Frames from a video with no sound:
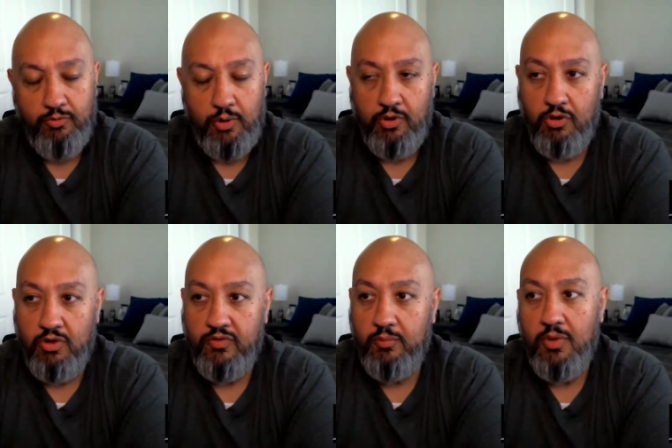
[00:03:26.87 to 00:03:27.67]
probably
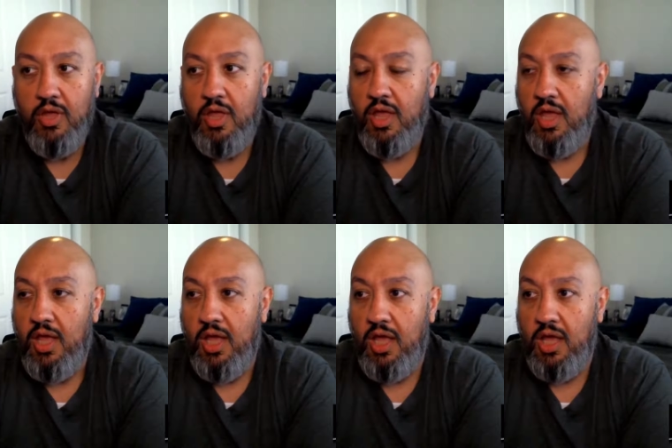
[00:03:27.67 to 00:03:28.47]
heard of them.
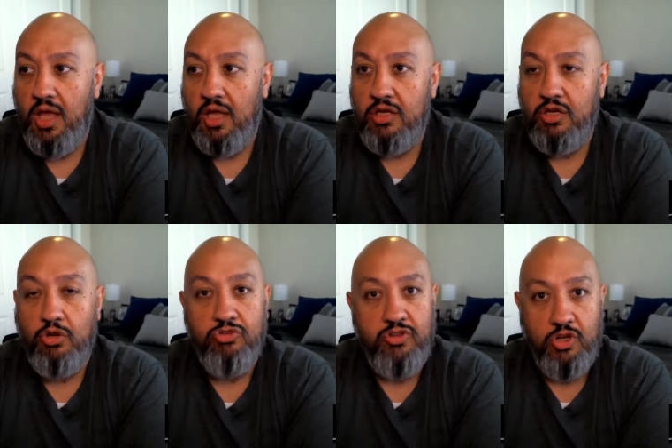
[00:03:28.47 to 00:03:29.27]
And
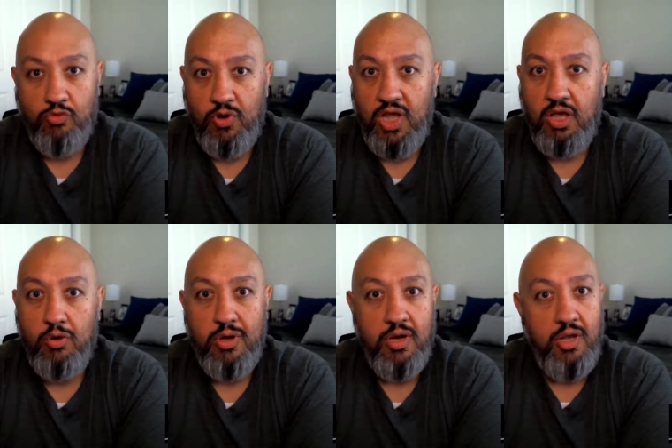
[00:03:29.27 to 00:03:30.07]
stuck
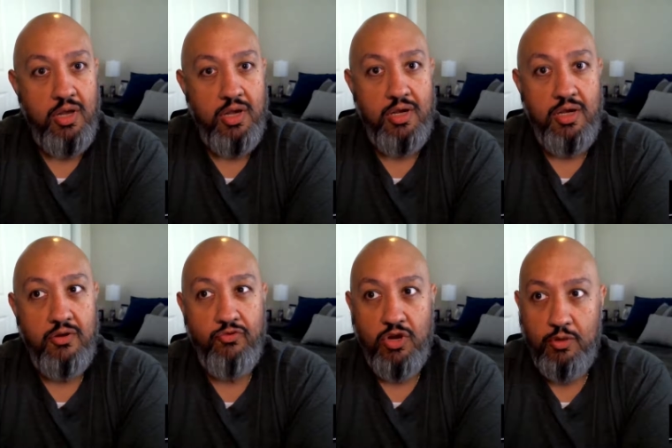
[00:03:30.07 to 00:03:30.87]
around
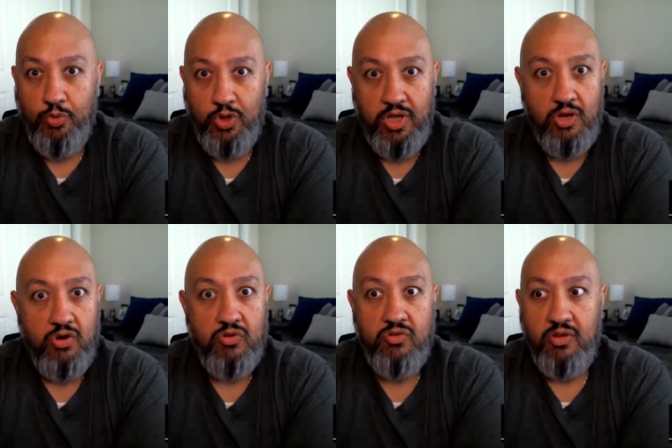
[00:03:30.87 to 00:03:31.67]
for a couple of
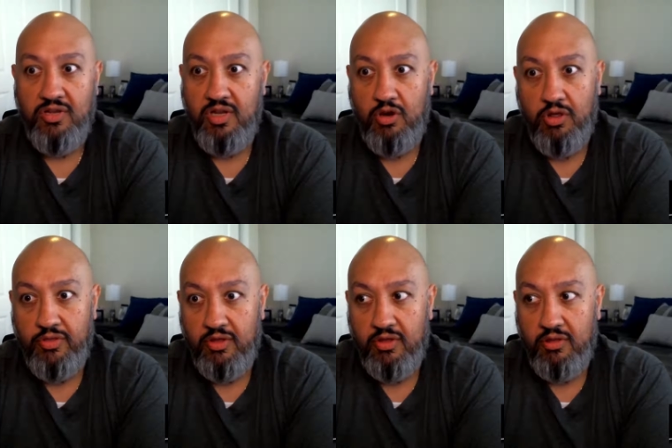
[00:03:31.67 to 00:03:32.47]
years, did all
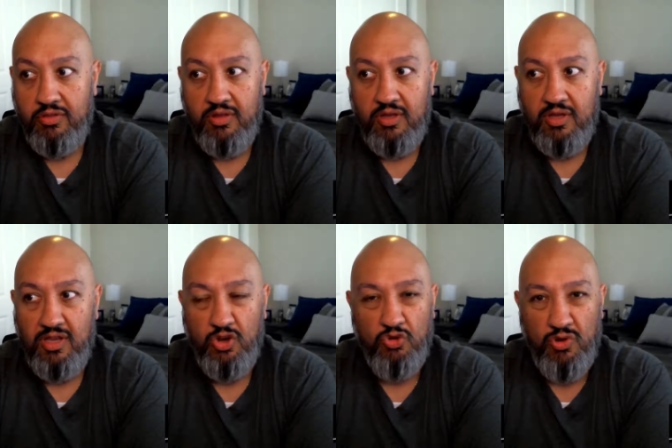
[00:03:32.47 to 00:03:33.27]
the
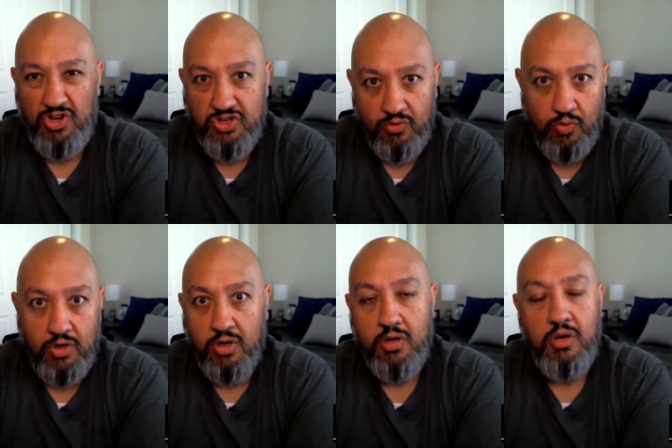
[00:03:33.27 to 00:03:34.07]
integration
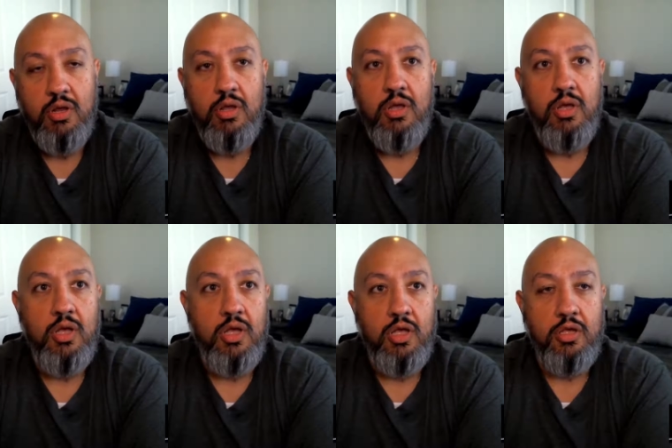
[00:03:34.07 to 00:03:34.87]
work,
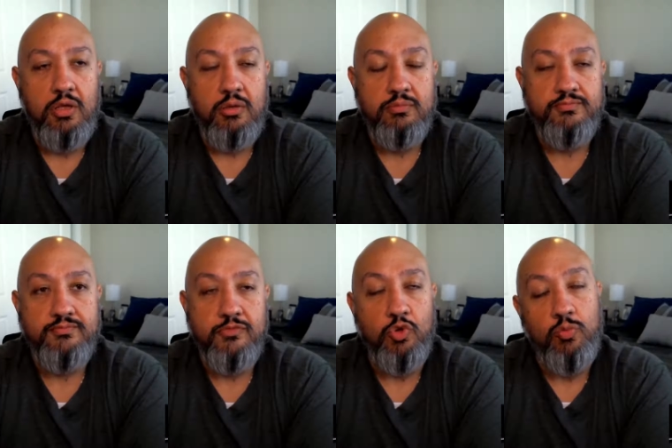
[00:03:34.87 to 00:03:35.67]
or
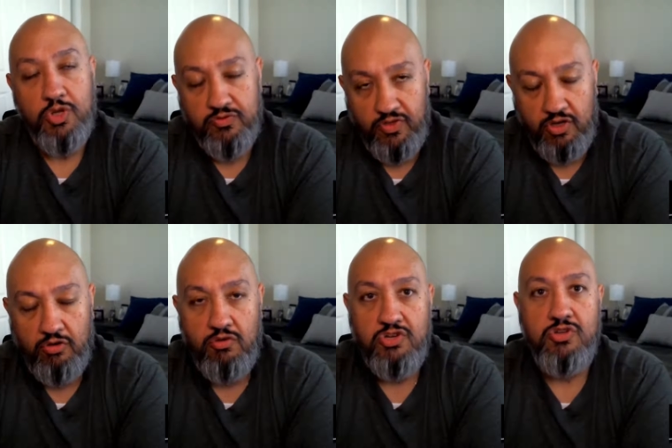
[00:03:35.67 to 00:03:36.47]
much of the
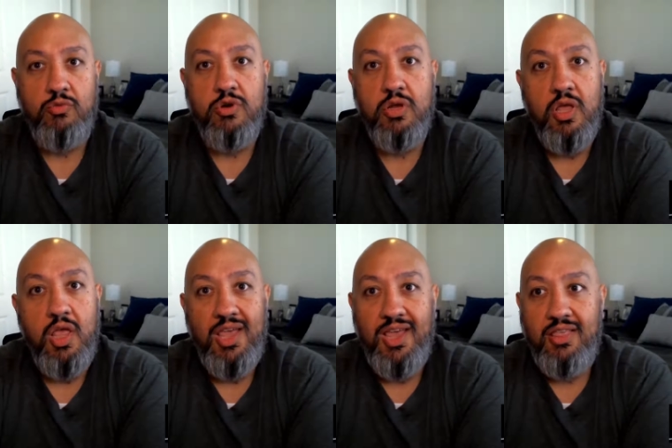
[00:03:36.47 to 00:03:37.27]
integration work,
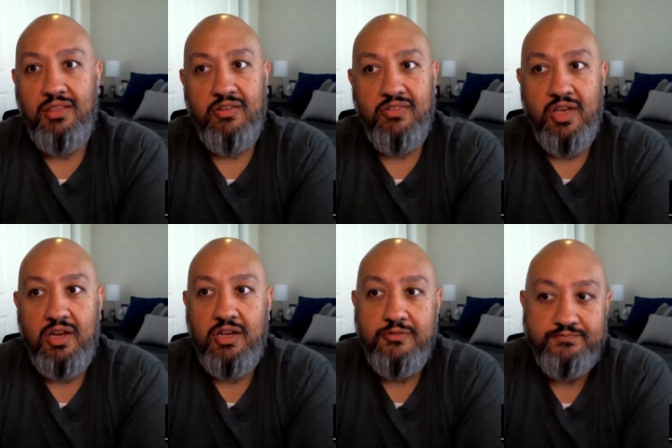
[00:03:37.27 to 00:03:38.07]
and then
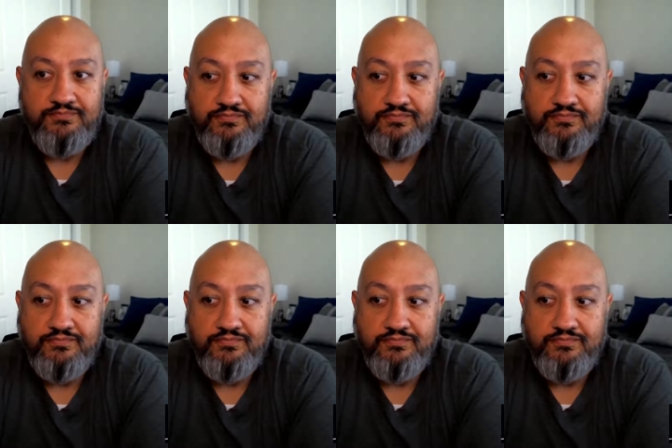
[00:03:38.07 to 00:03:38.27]
decided,